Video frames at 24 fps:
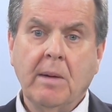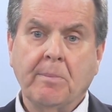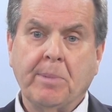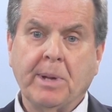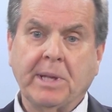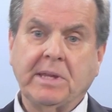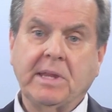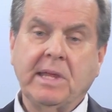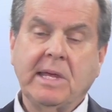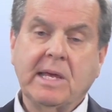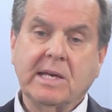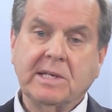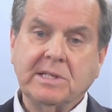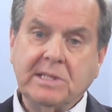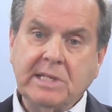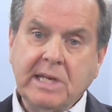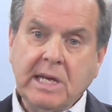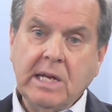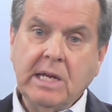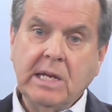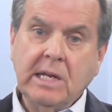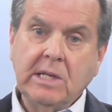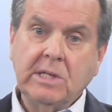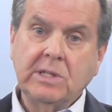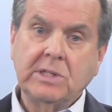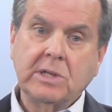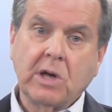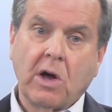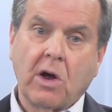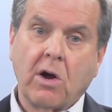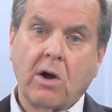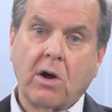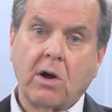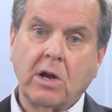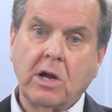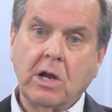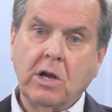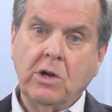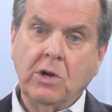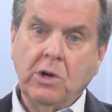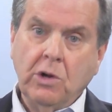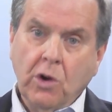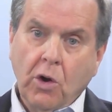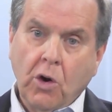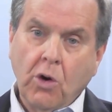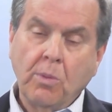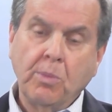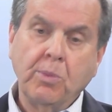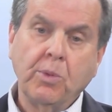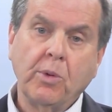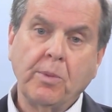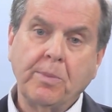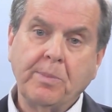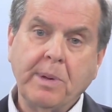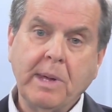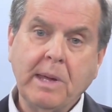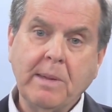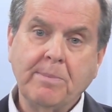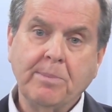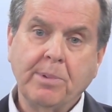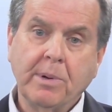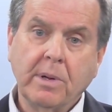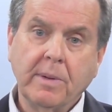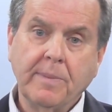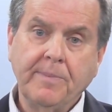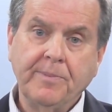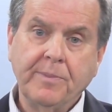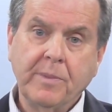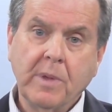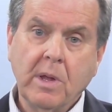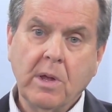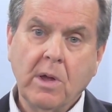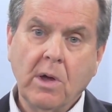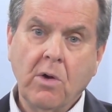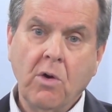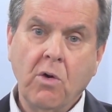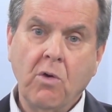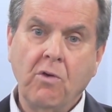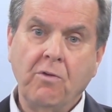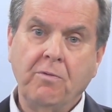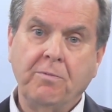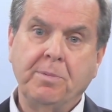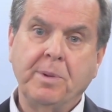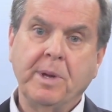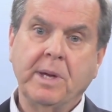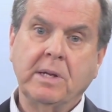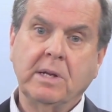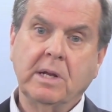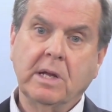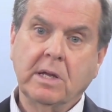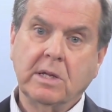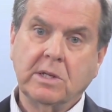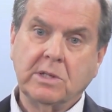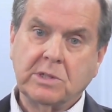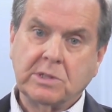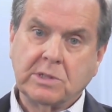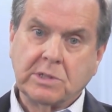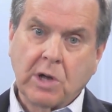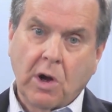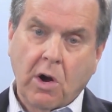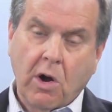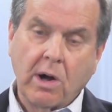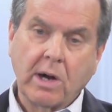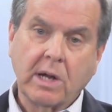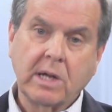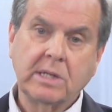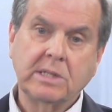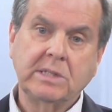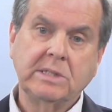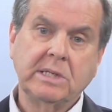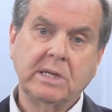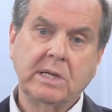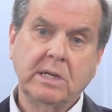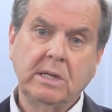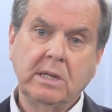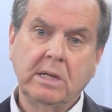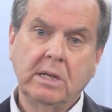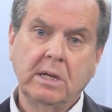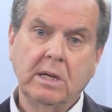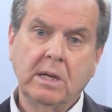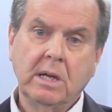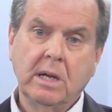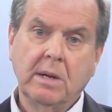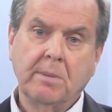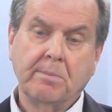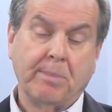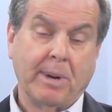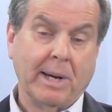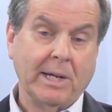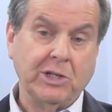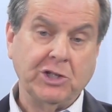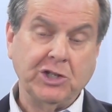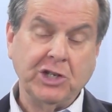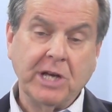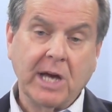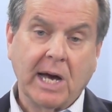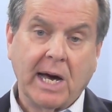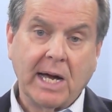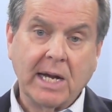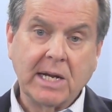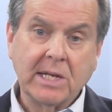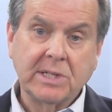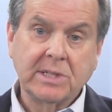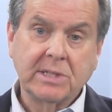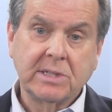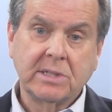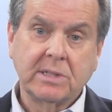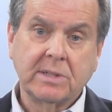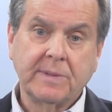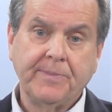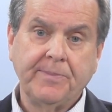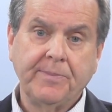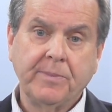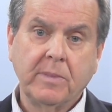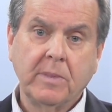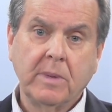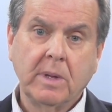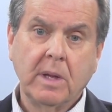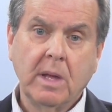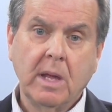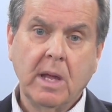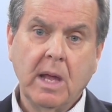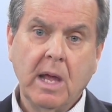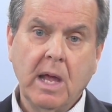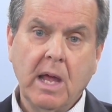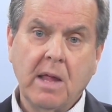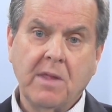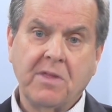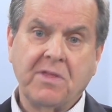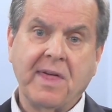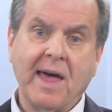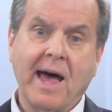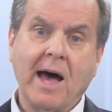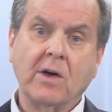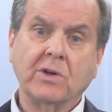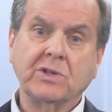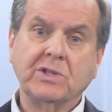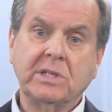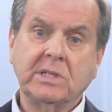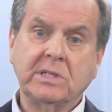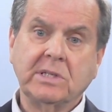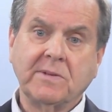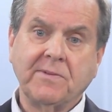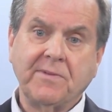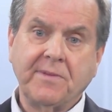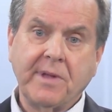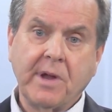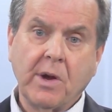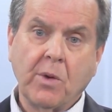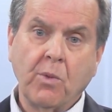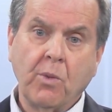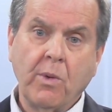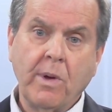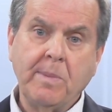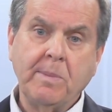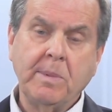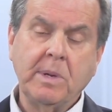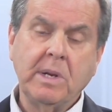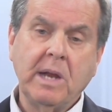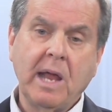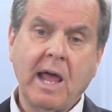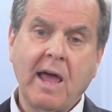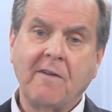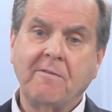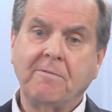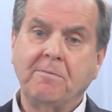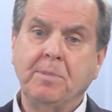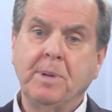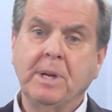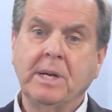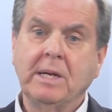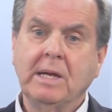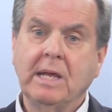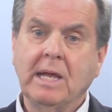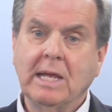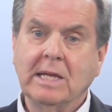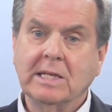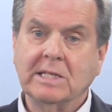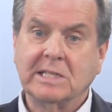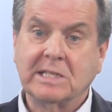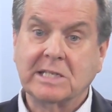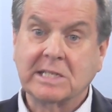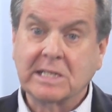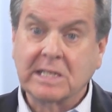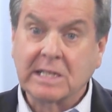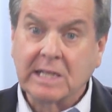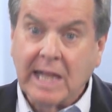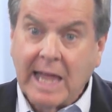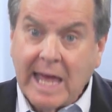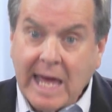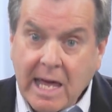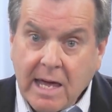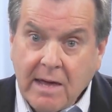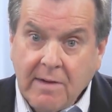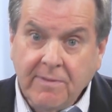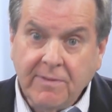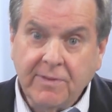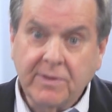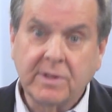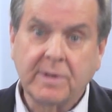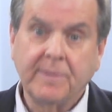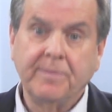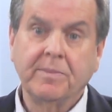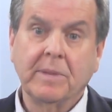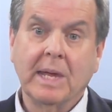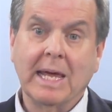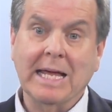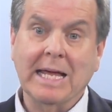But the Yazidis are noble people who've been targeted by jihadists. Thousands of their women have been enslaved